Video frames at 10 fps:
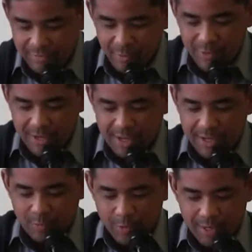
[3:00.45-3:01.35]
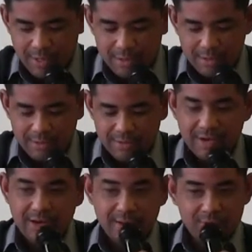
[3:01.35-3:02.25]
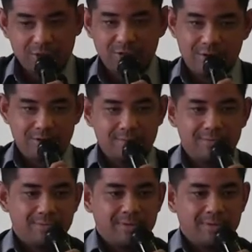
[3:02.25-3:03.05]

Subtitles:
for when I am weak, then I am strong.'"